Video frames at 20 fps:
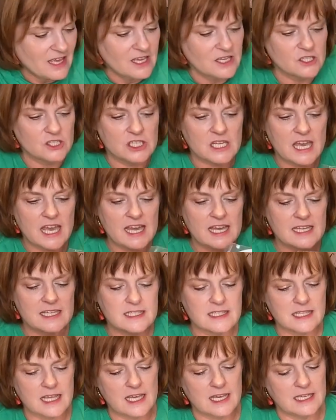She
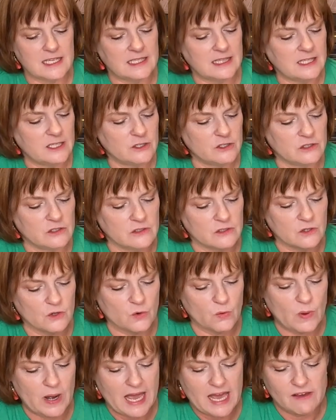has a little
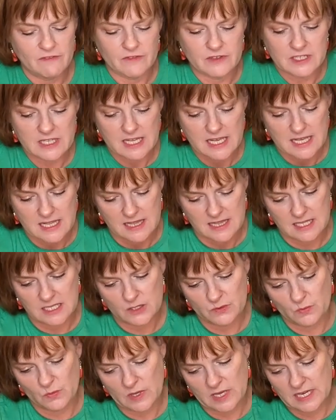craft.
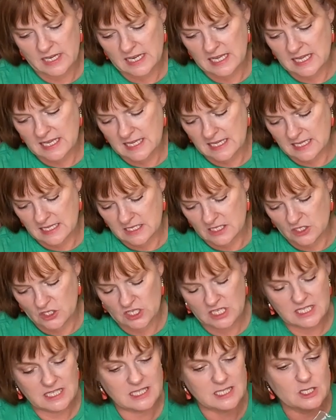This one is
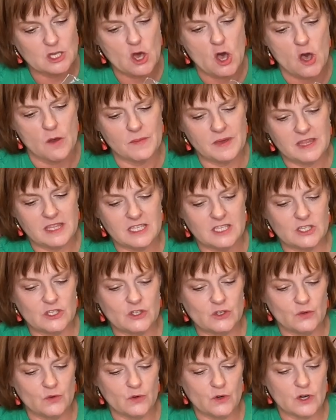Jesus Calming the
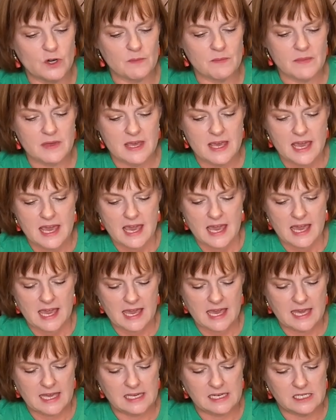Storm,
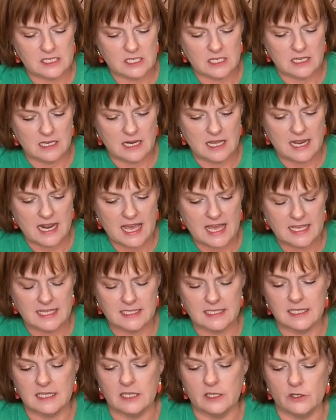and it has
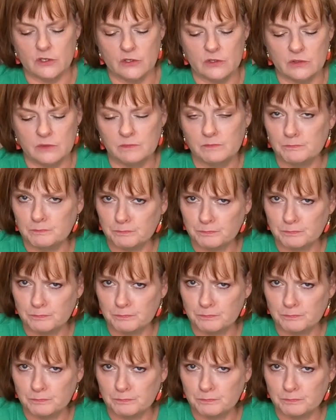a little